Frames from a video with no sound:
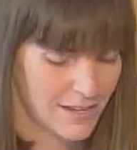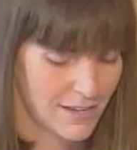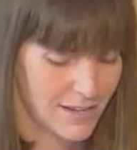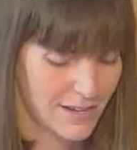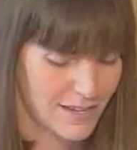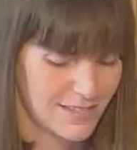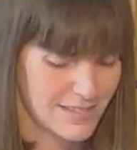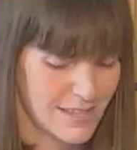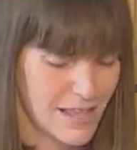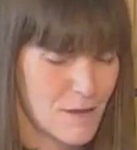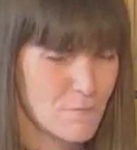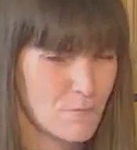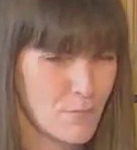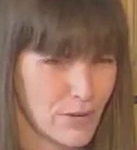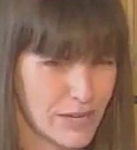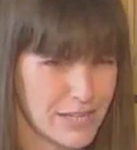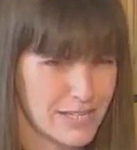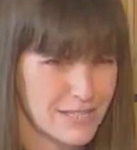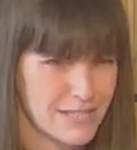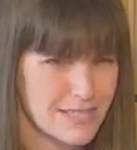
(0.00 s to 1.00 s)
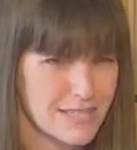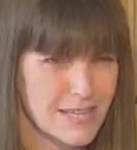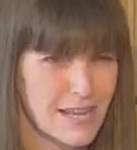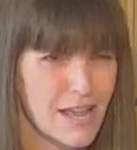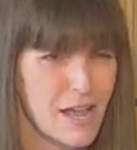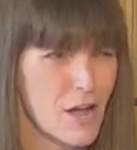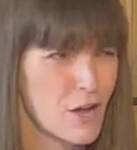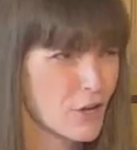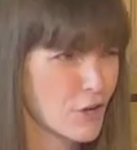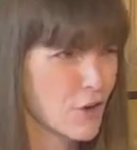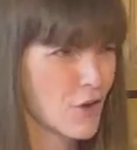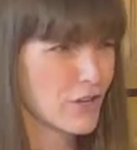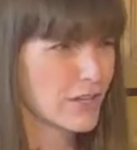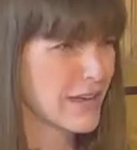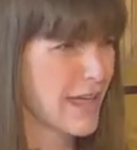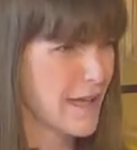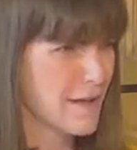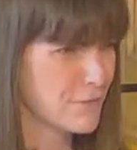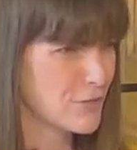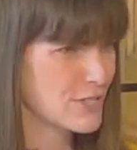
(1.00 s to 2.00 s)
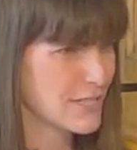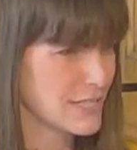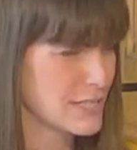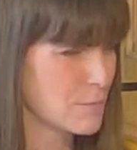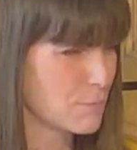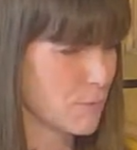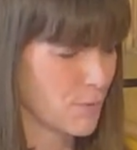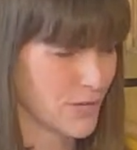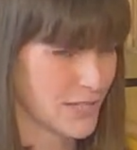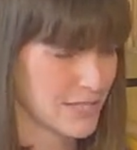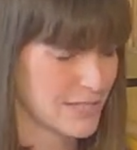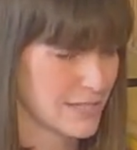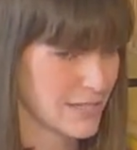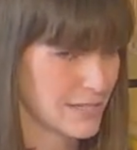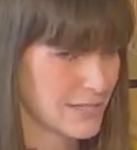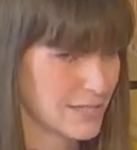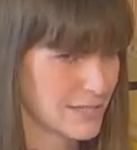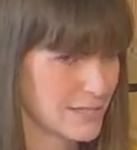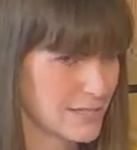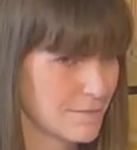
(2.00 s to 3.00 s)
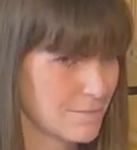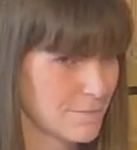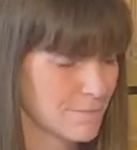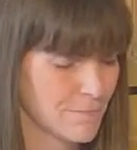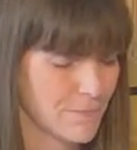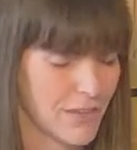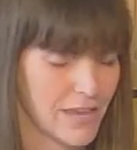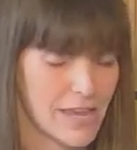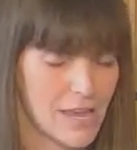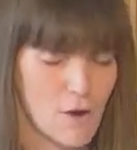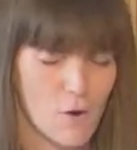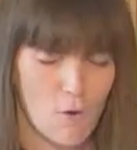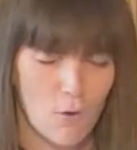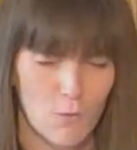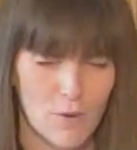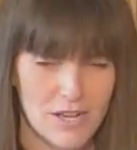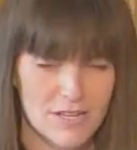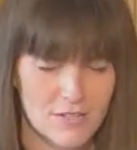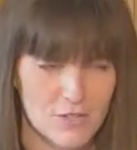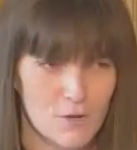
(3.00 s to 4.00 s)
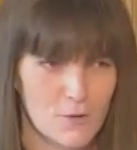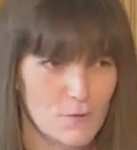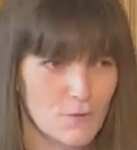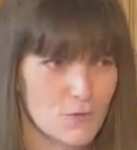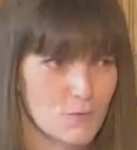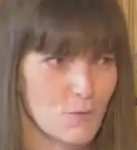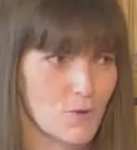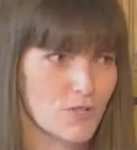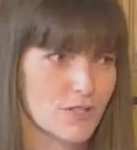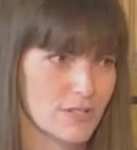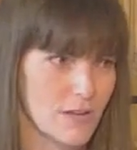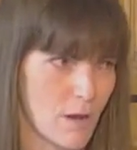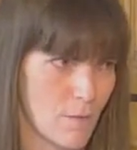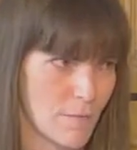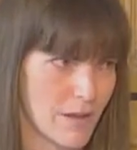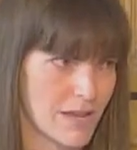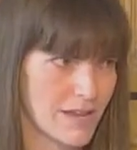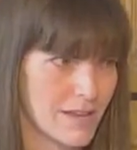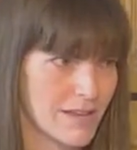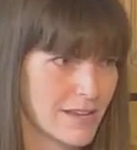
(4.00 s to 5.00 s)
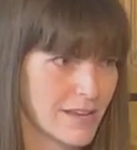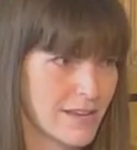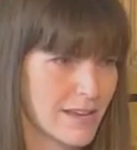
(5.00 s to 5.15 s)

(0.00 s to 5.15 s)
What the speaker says: Isn't that brilliant? God never disappoints us. He always knows what's coming.